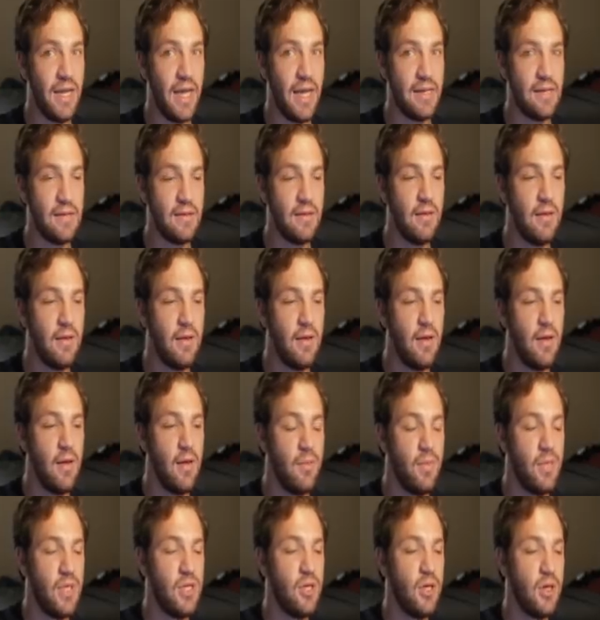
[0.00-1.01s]
yet,
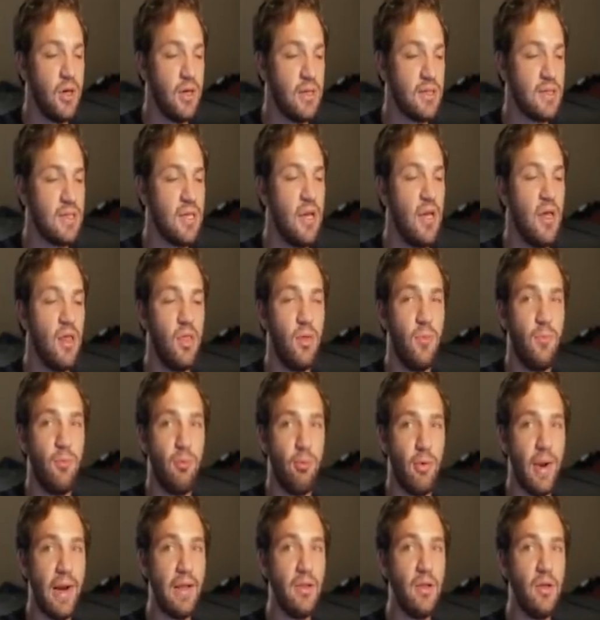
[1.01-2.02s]
because the
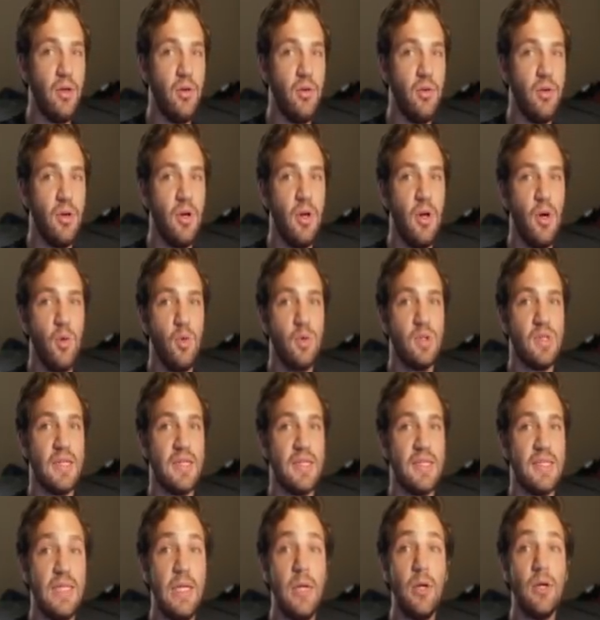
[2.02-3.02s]
Prelude was a
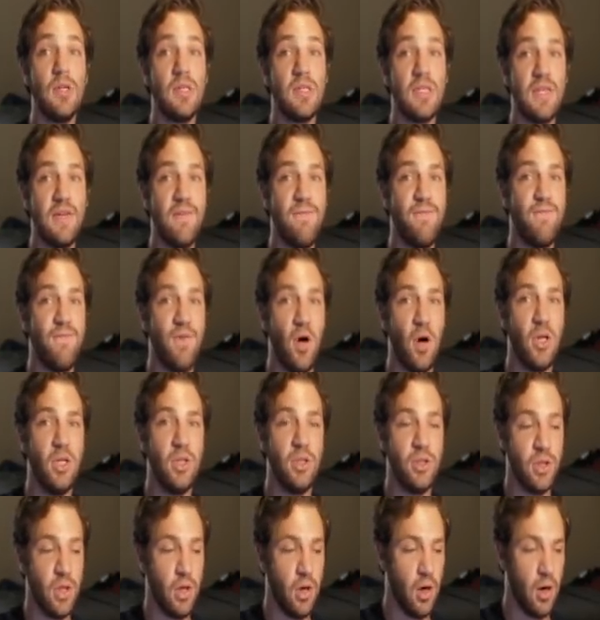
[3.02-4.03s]
seriously
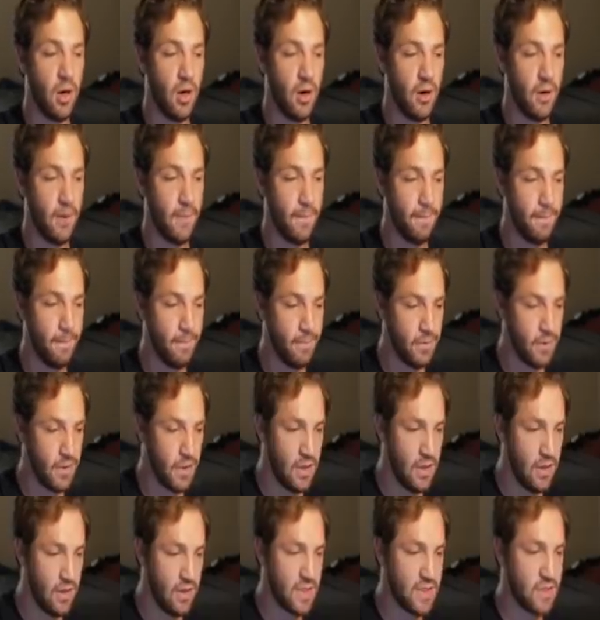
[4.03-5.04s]
fun car.
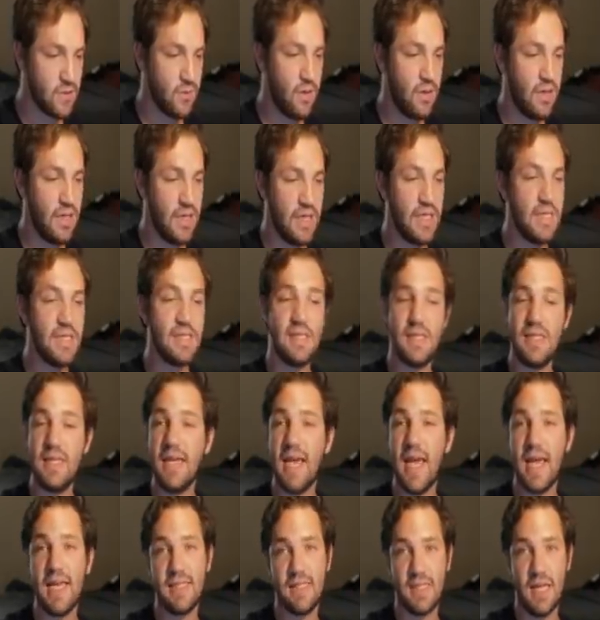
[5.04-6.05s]
This one is the
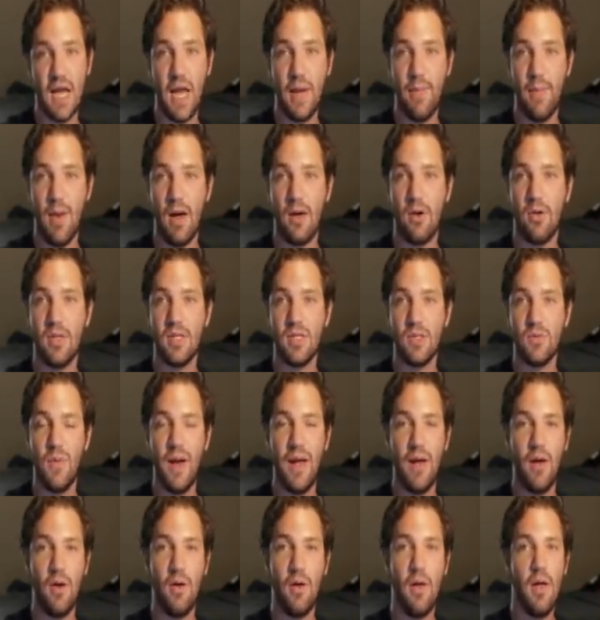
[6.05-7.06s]
SI model as
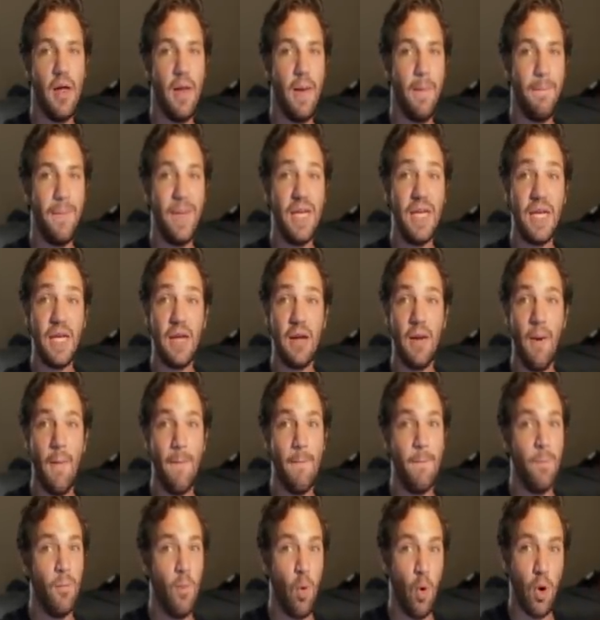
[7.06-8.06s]
well, meaning
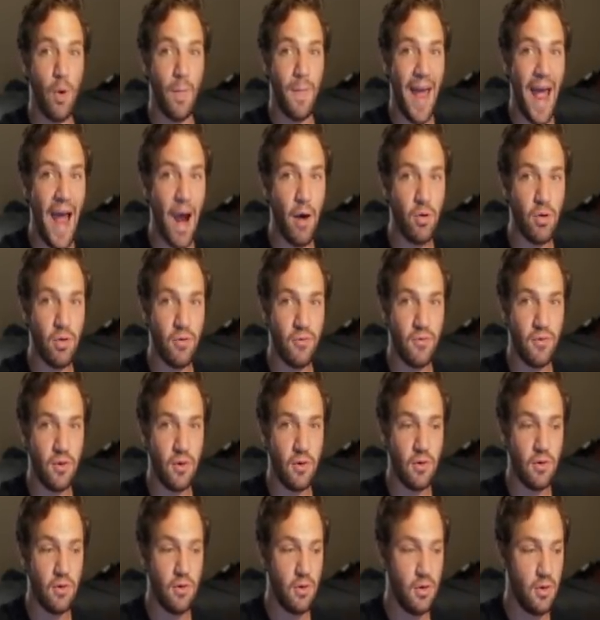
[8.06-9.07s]
more powerful.
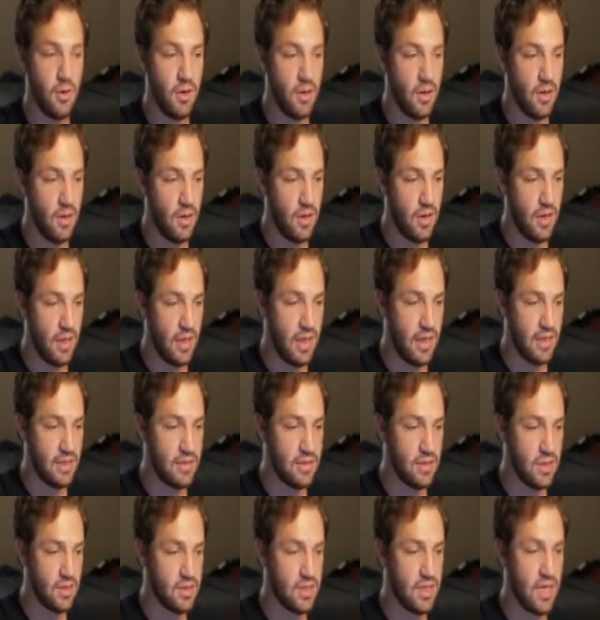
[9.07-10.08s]
It
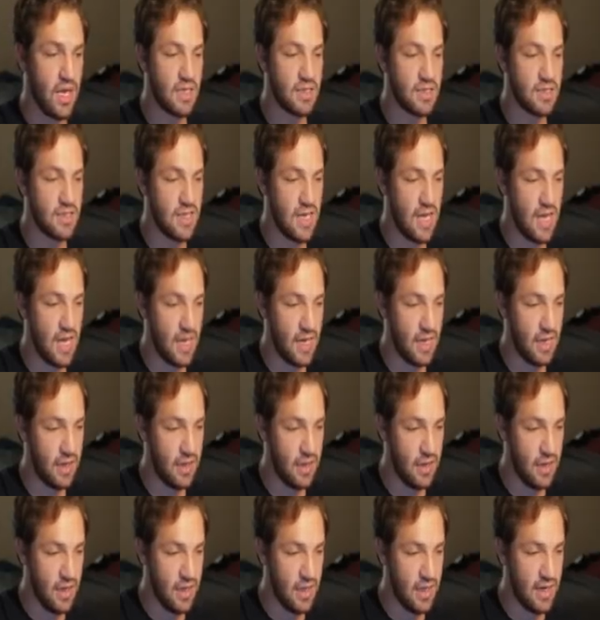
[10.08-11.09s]
does not say
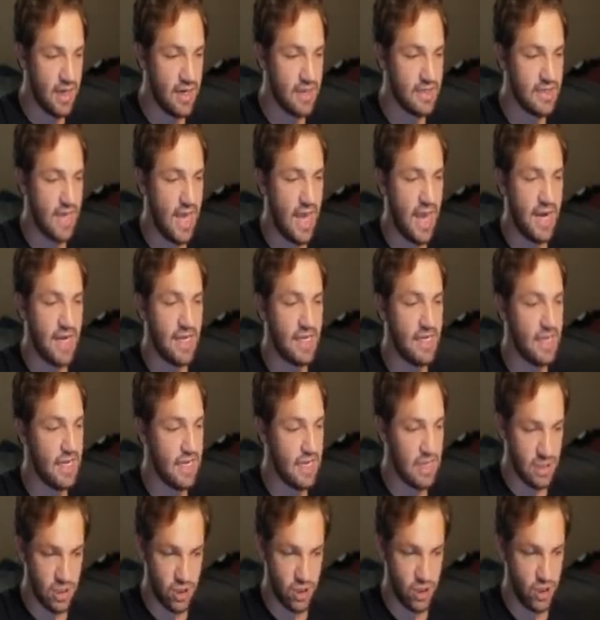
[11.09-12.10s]
it has any
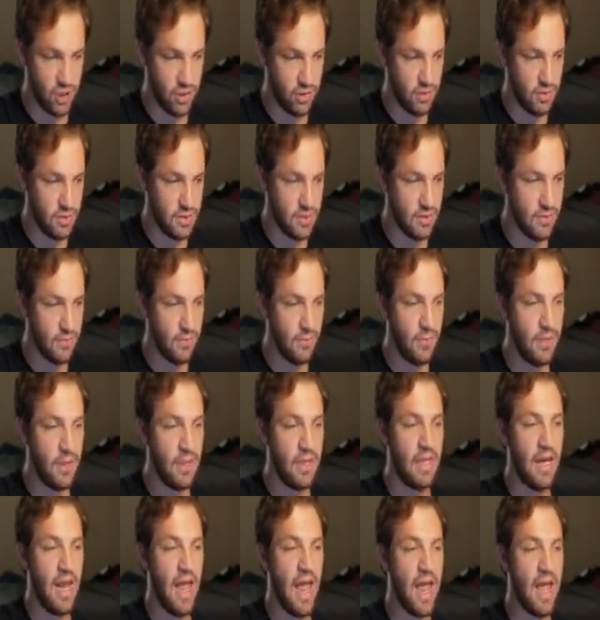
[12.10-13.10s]
issues.
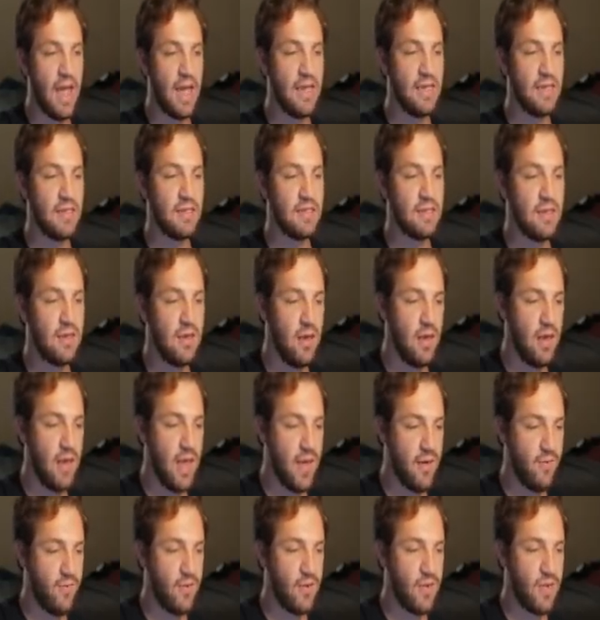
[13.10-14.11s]
It has
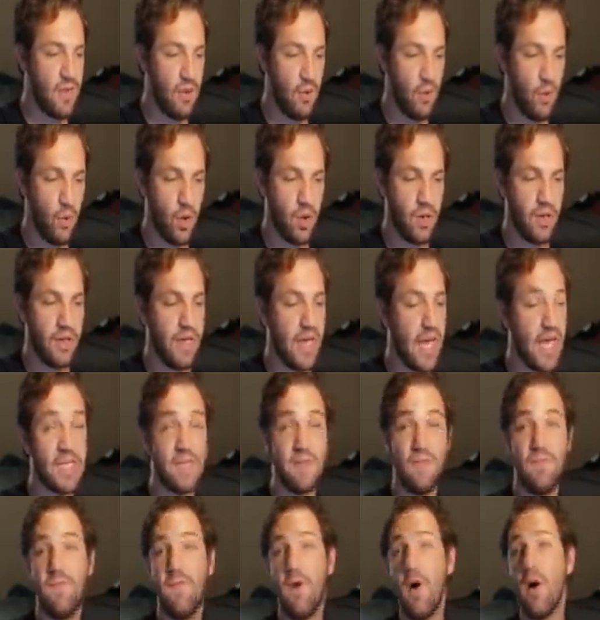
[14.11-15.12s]
everything working as
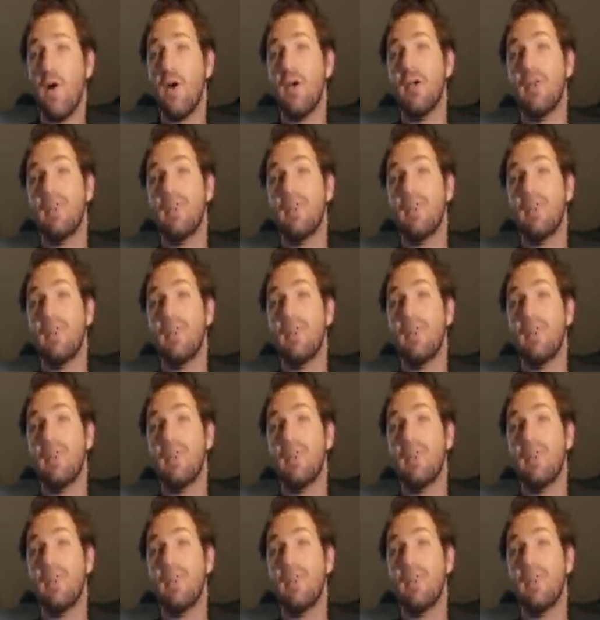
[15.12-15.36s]
far